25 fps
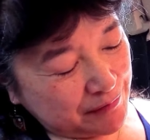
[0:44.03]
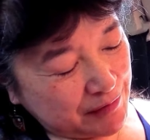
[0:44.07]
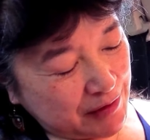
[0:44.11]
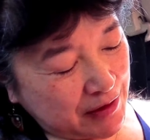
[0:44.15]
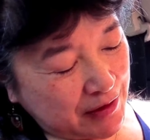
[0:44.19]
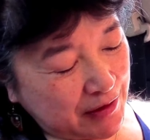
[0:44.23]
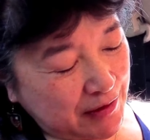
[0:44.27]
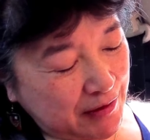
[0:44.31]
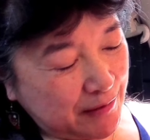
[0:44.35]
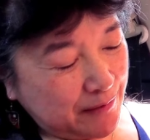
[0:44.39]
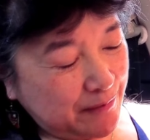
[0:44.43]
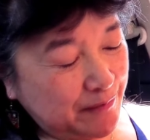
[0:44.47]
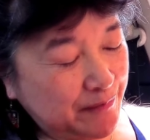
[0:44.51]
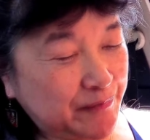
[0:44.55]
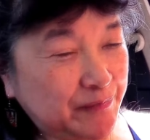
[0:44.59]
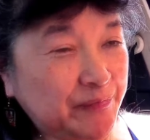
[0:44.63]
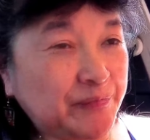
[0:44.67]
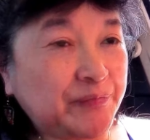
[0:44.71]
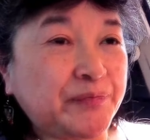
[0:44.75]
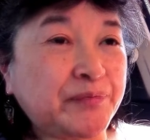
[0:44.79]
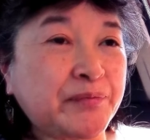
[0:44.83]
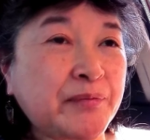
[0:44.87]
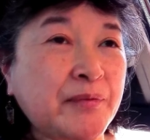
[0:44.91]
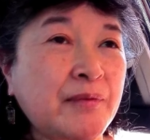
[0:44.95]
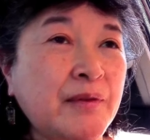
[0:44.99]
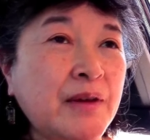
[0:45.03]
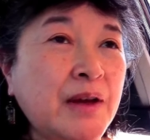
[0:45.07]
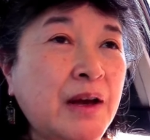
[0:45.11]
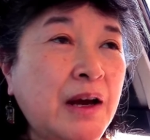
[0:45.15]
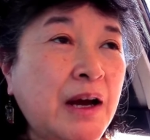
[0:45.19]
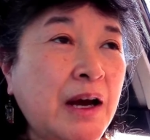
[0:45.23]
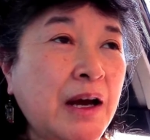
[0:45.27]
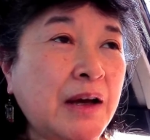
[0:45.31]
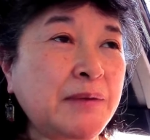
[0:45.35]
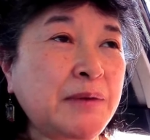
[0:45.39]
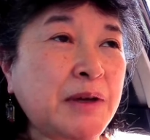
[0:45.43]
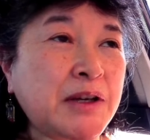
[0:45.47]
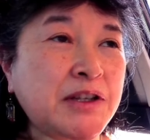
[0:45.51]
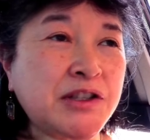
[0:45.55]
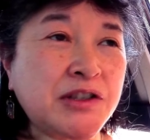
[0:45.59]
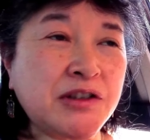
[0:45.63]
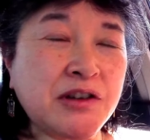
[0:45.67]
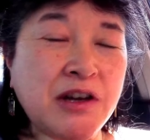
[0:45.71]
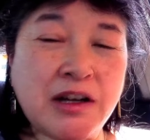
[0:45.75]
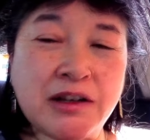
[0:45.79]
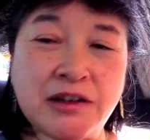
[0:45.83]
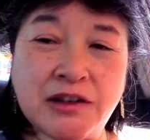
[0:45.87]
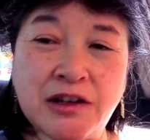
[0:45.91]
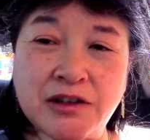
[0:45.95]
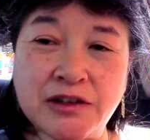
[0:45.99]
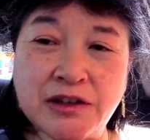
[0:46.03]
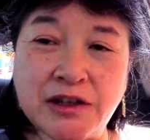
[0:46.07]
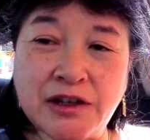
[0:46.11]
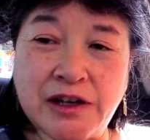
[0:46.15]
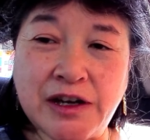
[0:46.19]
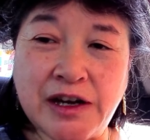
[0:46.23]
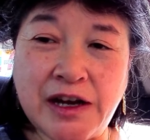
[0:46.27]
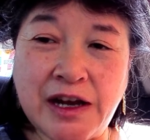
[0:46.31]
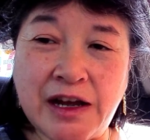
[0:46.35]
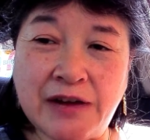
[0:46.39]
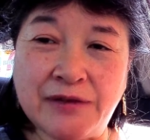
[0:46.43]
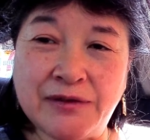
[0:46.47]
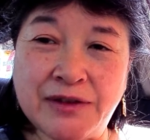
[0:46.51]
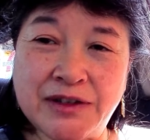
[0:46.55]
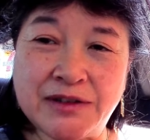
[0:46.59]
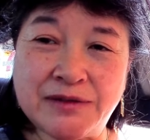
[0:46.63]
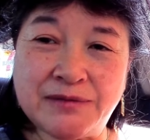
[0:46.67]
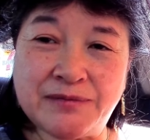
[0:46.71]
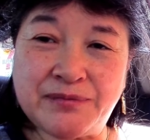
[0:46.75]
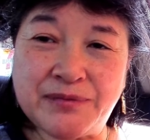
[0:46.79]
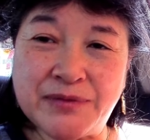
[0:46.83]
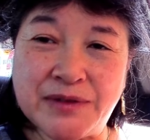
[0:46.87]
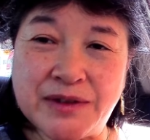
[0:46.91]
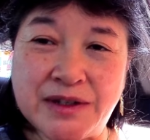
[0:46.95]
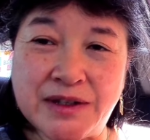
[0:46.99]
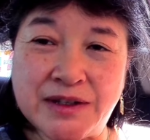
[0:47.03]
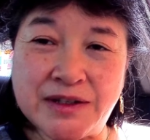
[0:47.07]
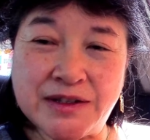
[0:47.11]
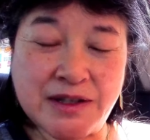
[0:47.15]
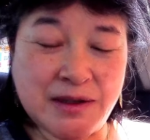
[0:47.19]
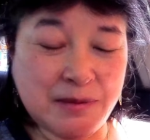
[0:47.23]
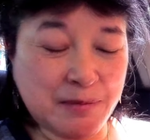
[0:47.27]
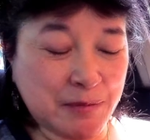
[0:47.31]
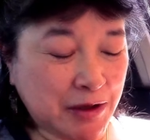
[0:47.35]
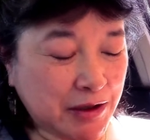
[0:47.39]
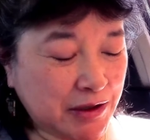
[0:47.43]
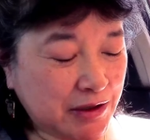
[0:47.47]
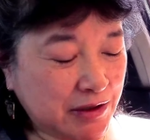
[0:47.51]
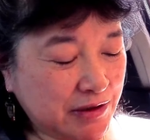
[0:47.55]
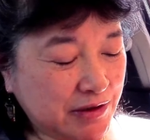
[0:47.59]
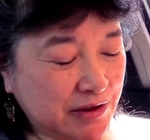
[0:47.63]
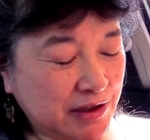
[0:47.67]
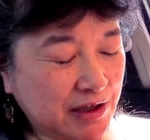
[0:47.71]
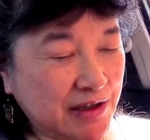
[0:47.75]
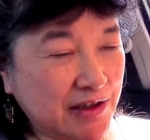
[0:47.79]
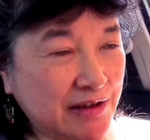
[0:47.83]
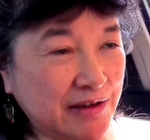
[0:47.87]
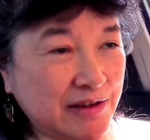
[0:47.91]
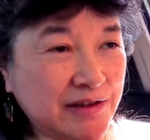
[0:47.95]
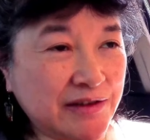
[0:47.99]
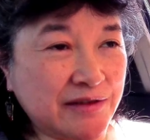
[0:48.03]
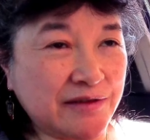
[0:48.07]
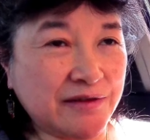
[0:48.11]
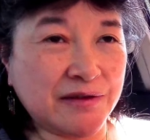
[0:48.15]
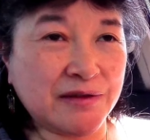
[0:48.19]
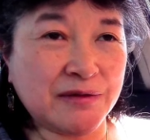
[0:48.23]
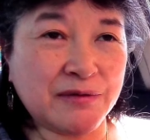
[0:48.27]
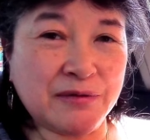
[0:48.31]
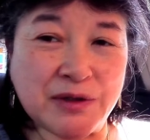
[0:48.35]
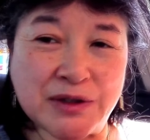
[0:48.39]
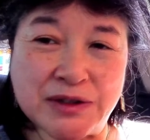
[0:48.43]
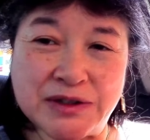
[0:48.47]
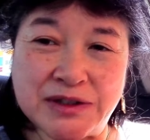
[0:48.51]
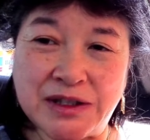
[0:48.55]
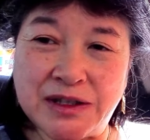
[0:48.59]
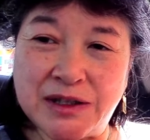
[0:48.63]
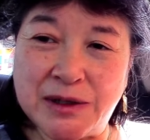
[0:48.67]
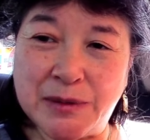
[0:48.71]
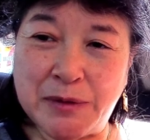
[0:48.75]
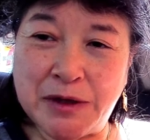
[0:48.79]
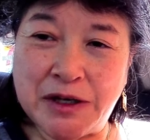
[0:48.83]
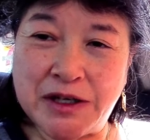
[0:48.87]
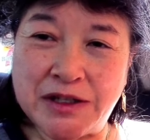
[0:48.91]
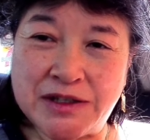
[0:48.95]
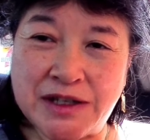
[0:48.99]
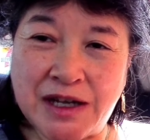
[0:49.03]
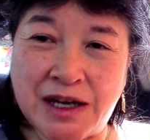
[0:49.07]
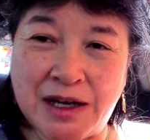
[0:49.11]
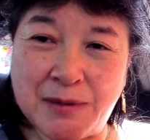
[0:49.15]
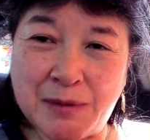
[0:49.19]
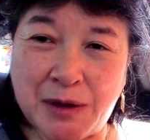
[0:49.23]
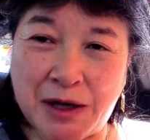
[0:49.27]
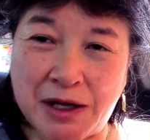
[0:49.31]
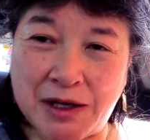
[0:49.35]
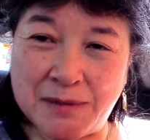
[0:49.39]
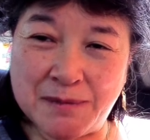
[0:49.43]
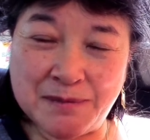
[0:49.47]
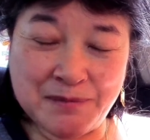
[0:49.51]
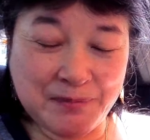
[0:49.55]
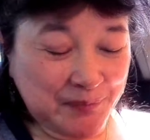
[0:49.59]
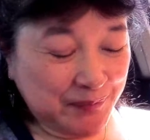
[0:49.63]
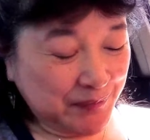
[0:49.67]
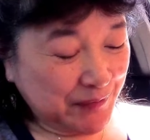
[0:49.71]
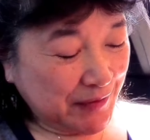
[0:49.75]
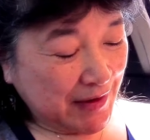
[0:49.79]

Um, I'm not sure how long they're going to have it. It seemed like it said it was a limited time item.